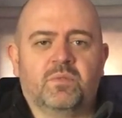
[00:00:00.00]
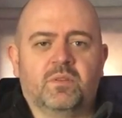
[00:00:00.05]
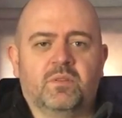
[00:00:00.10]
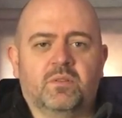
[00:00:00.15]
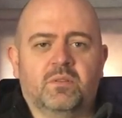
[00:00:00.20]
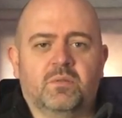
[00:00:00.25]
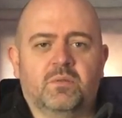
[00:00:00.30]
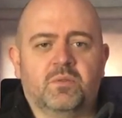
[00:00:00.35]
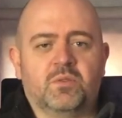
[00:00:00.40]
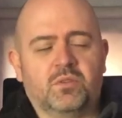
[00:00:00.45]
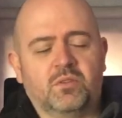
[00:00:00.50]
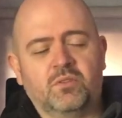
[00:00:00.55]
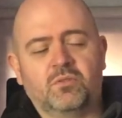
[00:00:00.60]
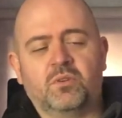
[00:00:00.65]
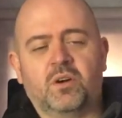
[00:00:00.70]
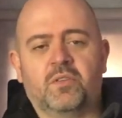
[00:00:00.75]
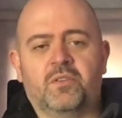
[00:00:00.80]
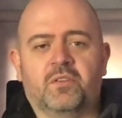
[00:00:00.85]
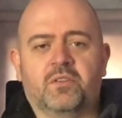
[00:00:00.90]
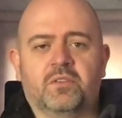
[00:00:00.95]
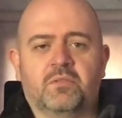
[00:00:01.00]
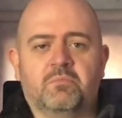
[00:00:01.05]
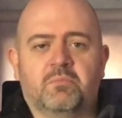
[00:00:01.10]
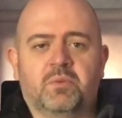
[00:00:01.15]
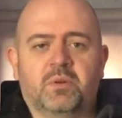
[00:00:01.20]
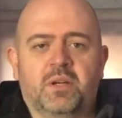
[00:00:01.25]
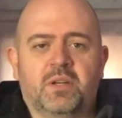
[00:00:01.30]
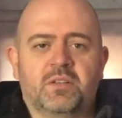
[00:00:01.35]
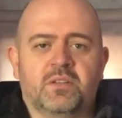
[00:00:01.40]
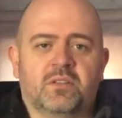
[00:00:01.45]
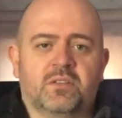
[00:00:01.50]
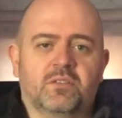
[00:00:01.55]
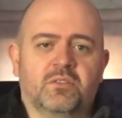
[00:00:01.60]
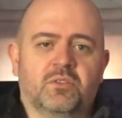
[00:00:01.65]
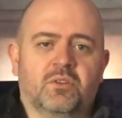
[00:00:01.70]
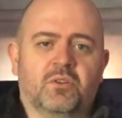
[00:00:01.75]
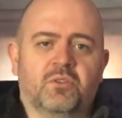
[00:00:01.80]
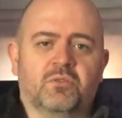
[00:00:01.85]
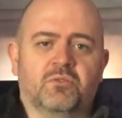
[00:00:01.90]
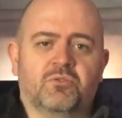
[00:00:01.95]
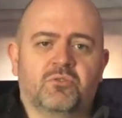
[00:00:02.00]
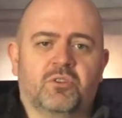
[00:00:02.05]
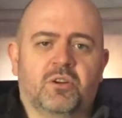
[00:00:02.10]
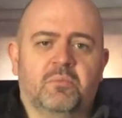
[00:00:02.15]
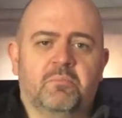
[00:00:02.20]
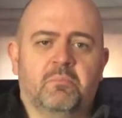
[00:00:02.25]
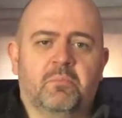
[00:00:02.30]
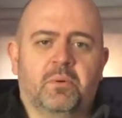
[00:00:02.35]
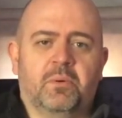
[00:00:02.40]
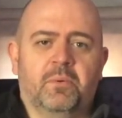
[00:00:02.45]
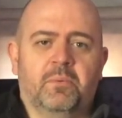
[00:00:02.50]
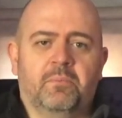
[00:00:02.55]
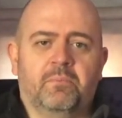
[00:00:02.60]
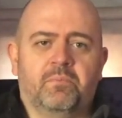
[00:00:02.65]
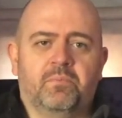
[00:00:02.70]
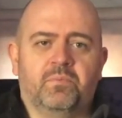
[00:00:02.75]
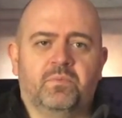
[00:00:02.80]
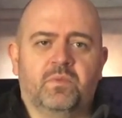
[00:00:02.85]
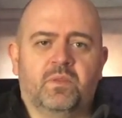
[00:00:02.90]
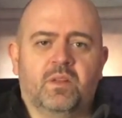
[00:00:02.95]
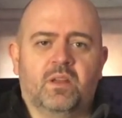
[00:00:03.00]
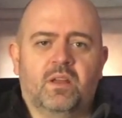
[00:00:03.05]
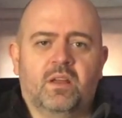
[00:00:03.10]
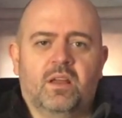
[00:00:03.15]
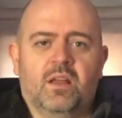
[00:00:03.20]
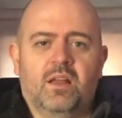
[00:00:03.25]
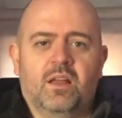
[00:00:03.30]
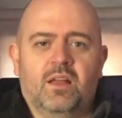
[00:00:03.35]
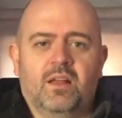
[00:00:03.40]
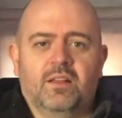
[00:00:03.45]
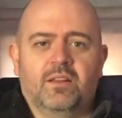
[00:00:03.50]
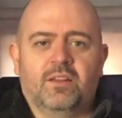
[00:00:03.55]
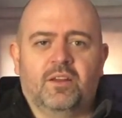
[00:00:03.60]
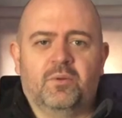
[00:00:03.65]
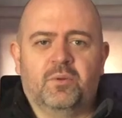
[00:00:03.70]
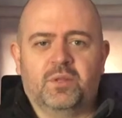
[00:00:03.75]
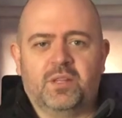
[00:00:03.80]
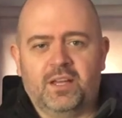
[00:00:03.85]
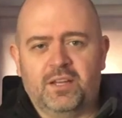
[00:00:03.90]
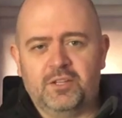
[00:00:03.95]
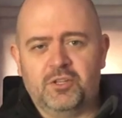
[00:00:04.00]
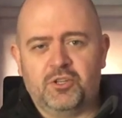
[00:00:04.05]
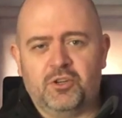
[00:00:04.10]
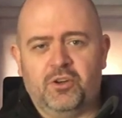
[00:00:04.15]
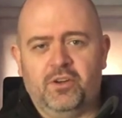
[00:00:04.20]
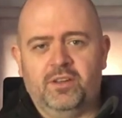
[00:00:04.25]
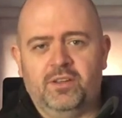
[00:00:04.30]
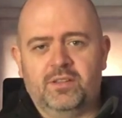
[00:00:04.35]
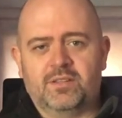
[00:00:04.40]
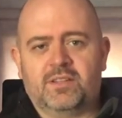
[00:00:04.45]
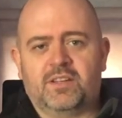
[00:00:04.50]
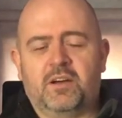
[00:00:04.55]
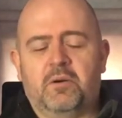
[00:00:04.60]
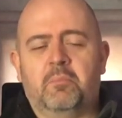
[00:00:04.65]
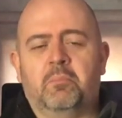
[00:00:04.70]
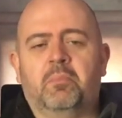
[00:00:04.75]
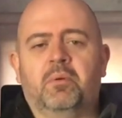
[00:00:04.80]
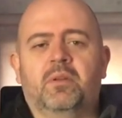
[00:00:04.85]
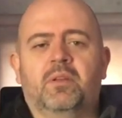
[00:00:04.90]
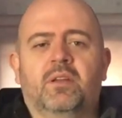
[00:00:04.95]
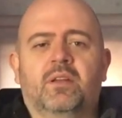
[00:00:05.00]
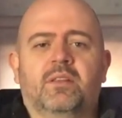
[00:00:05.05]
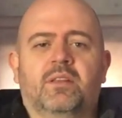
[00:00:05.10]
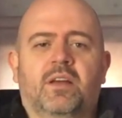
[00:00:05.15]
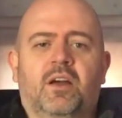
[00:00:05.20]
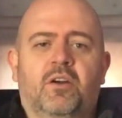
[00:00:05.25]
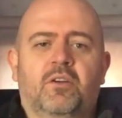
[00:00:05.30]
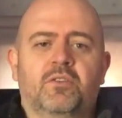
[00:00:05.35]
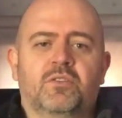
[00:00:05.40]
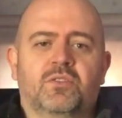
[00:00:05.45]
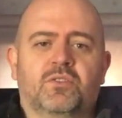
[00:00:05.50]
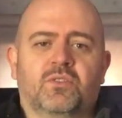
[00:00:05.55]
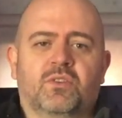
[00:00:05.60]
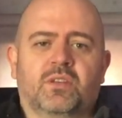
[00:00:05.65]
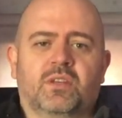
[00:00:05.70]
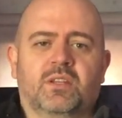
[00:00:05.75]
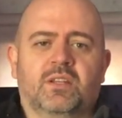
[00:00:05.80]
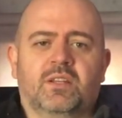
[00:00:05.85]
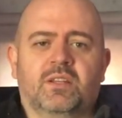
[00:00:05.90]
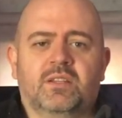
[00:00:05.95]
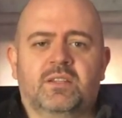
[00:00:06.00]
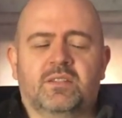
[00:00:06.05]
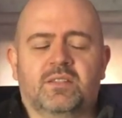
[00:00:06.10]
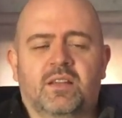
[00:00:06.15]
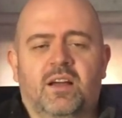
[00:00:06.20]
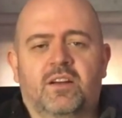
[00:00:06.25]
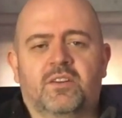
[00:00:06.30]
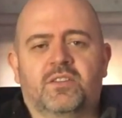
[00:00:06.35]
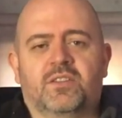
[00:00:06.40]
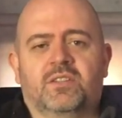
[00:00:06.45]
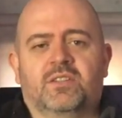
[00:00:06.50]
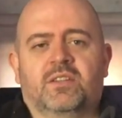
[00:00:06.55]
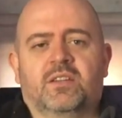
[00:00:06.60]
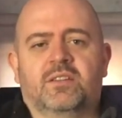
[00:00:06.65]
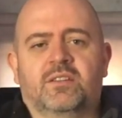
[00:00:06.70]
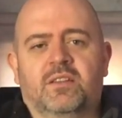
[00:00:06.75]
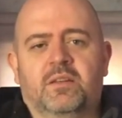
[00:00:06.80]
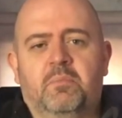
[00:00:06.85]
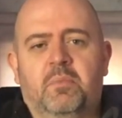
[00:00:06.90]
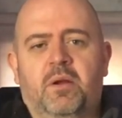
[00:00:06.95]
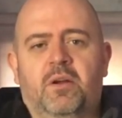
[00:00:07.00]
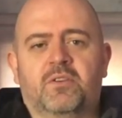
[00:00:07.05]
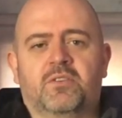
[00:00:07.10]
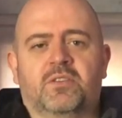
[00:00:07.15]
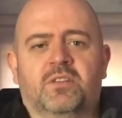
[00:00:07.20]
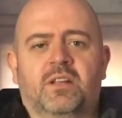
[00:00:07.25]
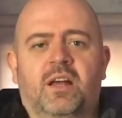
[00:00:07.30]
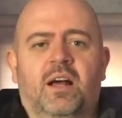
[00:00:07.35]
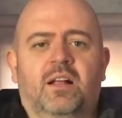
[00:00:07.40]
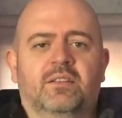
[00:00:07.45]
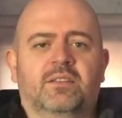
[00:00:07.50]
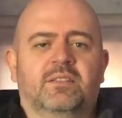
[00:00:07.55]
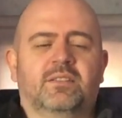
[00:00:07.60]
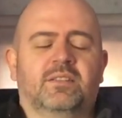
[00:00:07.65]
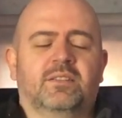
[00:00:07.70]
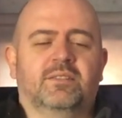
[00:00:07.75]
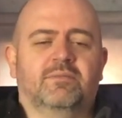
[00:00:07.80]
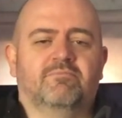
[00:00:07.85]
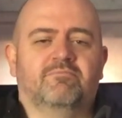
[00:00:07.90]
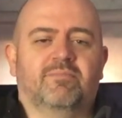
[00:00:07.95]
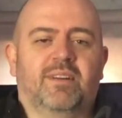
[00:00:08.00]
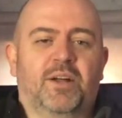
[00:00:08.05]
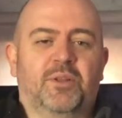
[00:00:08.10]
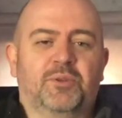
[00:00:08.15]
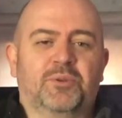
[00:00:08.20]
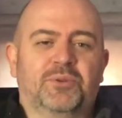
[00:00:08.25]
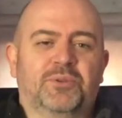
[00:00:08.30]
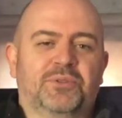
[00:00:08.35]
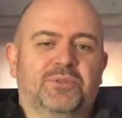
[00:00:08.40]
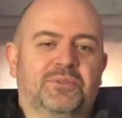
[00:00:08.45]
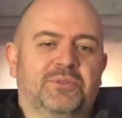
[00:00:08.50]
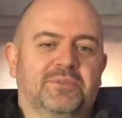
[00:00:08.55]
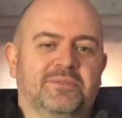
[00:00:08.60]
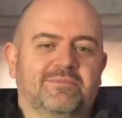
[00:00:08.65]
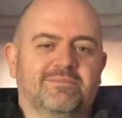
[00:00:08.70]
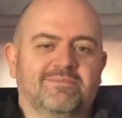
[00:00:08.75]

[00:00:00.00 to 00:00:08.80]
It was no other than President Donald Trump. Now, would I enjoy his company in the house looking at his narcissistic personality? I don't know.